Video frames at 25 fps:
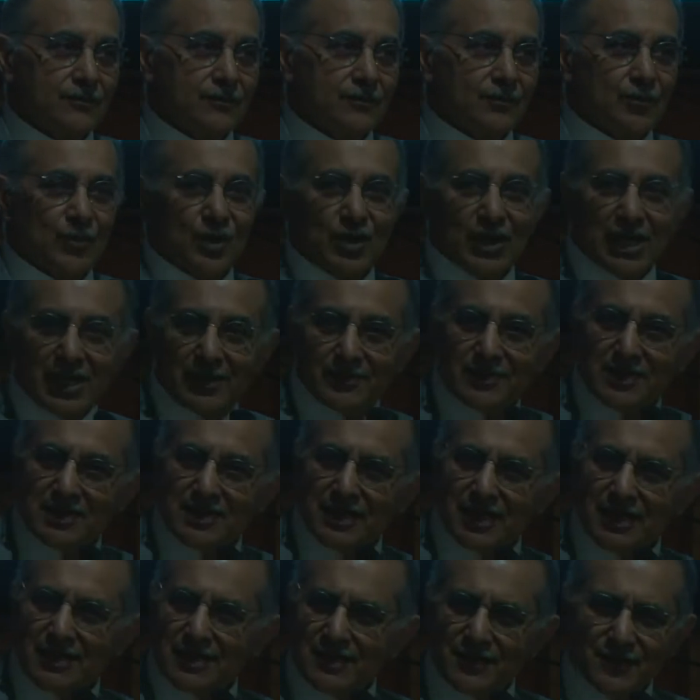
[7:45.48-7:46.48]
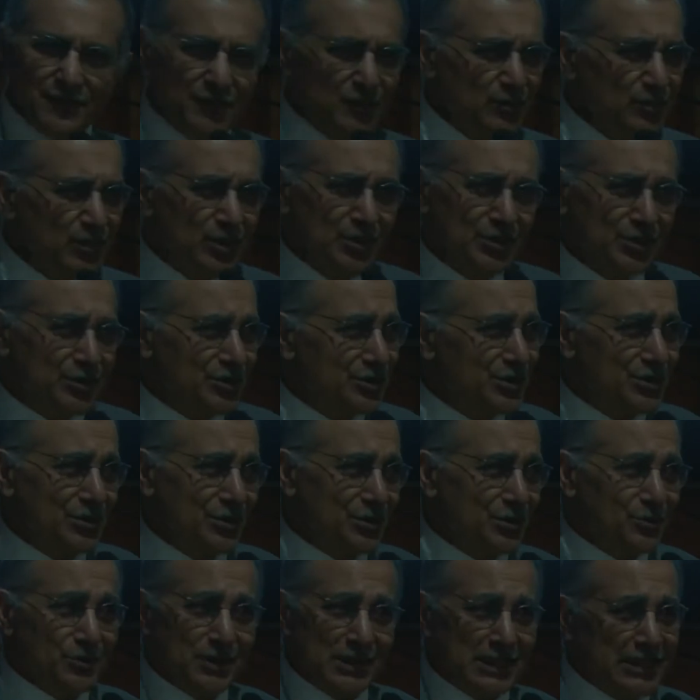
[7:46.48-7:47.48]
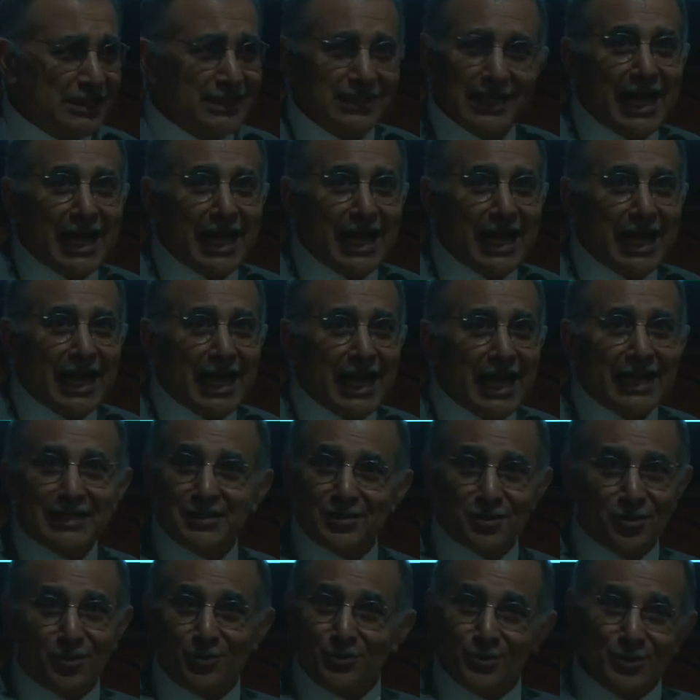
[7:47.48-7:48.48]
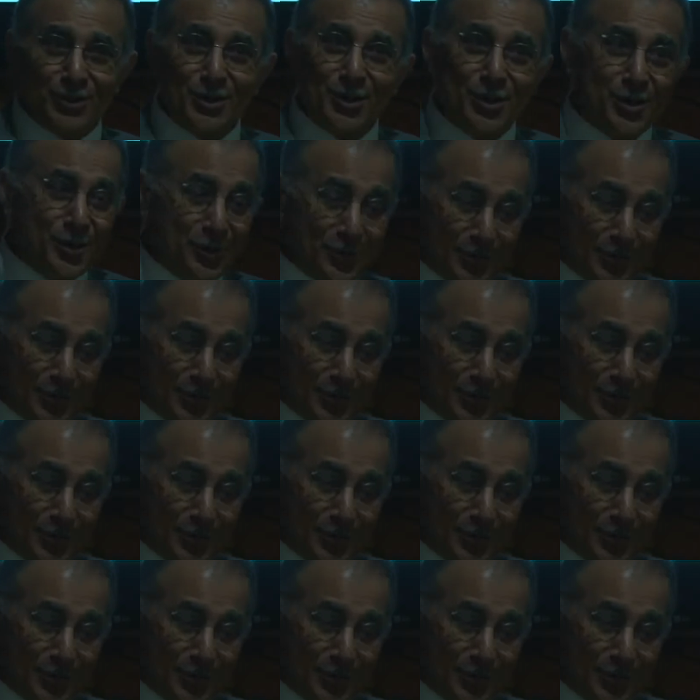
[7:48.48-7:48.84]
Perhaps that's familiar to you in India, I don't know.